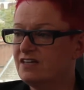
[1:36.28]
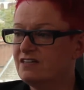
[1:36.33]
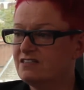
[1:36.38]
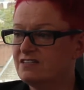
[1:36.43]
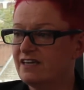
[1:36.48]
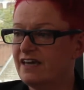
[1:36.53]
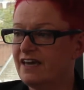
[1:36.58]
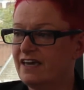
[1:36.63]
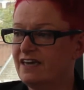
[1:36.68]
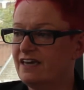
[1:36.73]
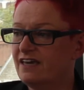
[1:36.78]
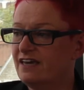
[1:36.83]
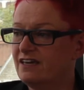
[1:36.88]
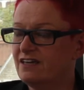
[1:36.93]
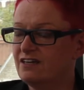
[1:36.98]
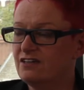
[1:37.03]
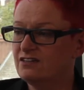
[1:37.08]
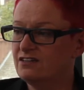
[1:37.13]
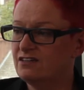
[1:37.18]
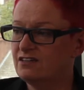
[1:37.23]

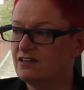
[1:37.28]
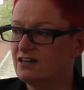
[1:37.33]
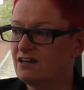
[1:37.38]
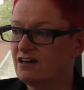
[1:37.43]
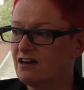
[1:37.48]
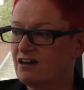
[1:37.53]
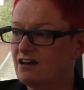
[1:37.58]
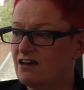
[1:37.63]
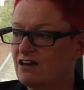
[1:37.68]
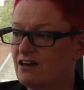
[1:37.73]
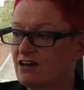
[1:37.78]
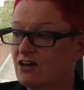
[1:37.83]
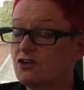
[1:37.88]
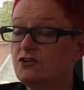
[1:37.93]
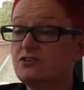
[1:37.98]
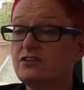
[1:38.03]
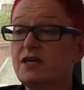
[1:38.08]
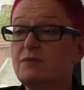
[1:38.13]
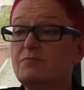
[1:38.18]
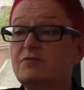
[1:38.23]
saying,
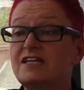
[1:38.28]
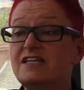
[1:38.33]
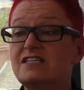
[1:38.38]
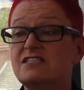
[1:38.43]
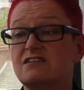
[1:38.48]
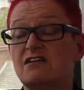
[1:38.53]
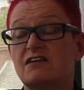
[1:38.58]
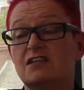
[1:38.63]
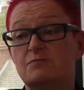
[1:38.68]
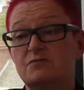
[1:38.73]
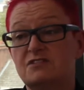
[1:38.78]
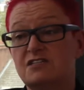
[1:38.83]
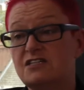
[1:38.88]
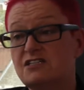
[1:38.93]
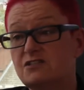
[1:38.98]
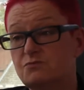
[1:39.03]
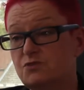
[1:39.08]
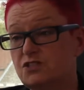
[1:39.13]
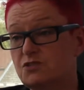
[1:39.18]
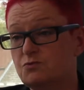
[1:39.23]
could they please sign the
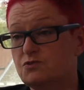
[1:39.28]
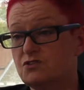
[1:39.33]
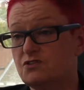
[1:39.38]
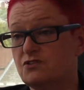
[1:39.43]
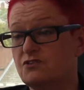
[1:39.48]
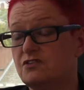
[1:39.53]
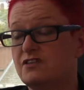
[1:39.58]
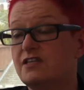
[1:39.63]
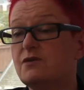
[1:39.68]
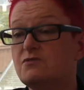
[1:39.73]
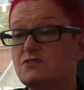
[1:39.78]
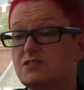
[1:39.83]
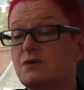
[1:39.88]
petition, which was on,